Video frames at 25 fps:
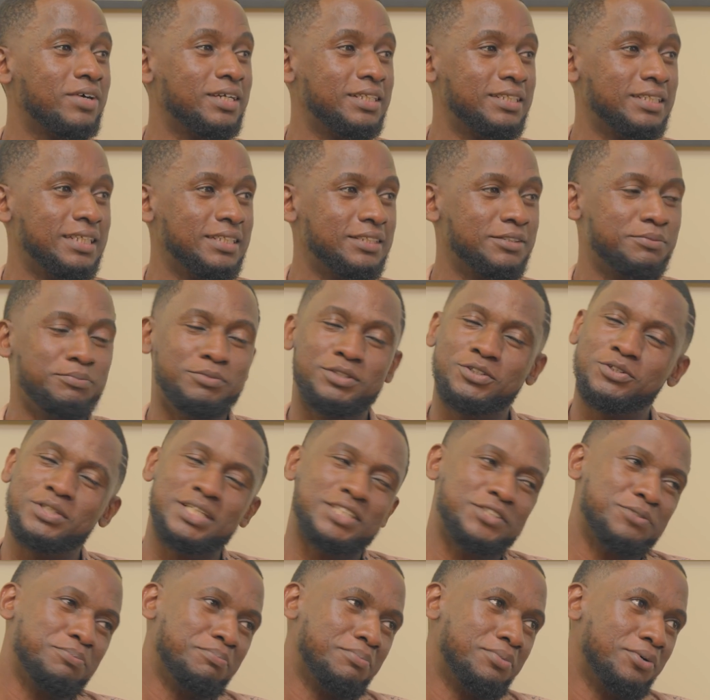you're
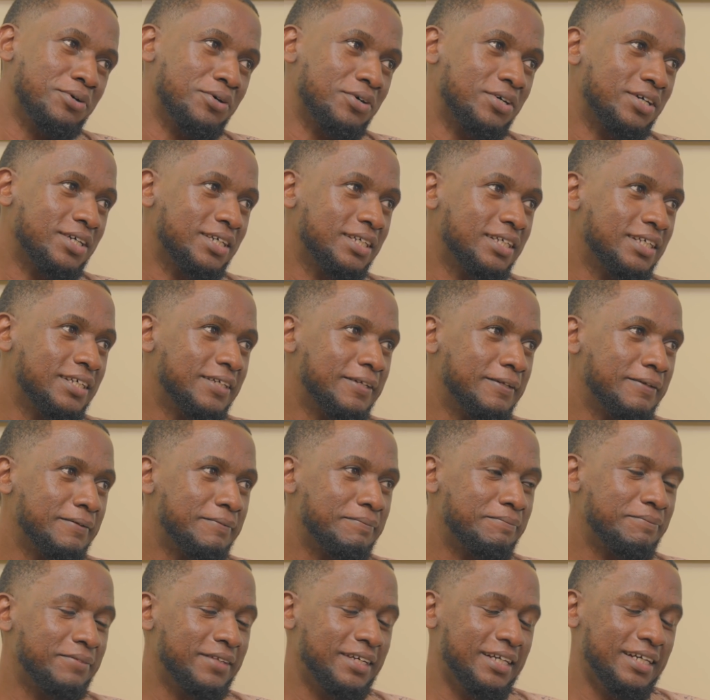just broke.
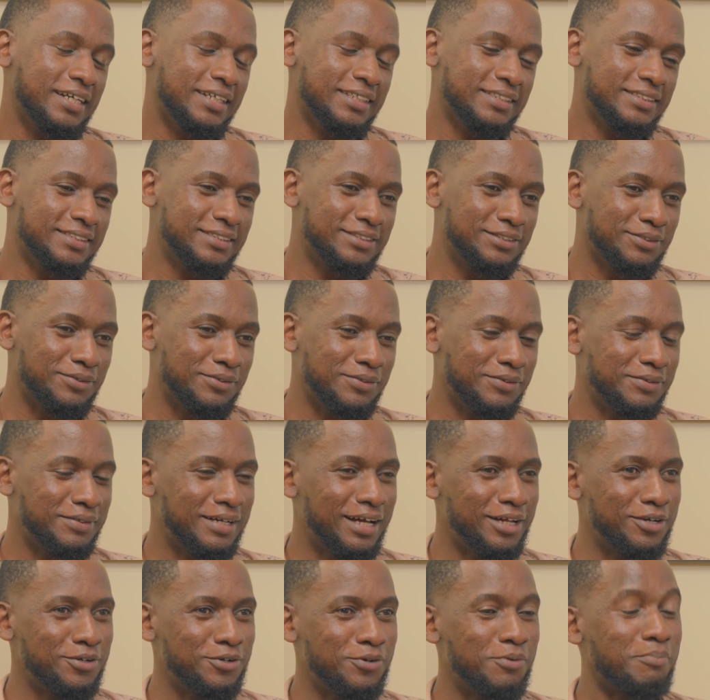Yeah, so I
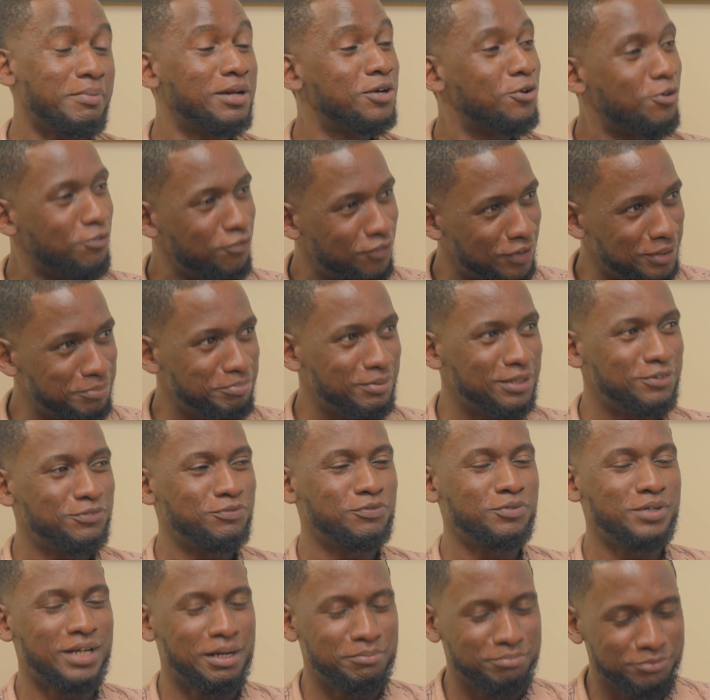don't know. But but
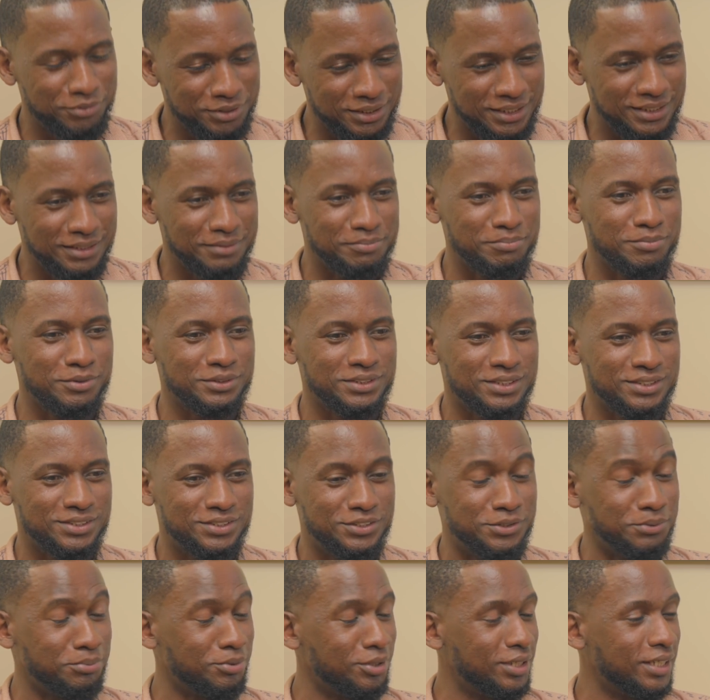I'm really Moses
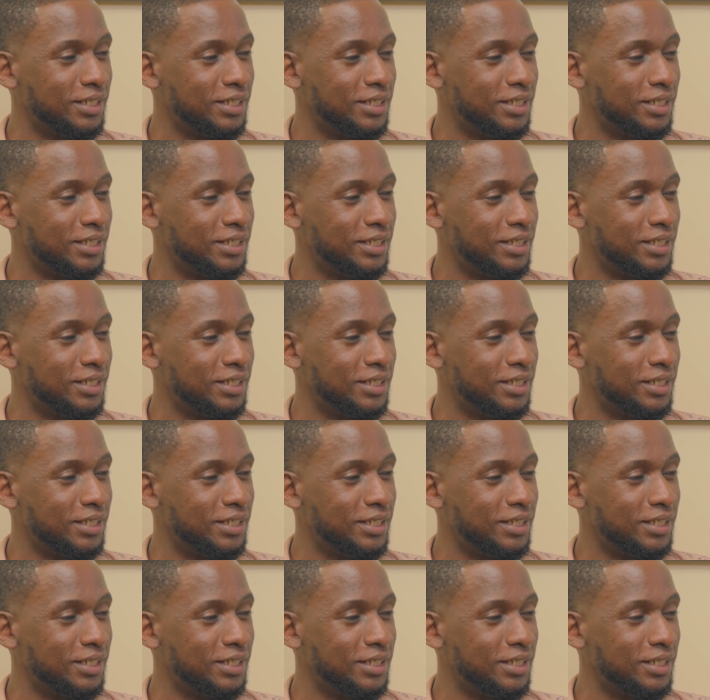Chibonek.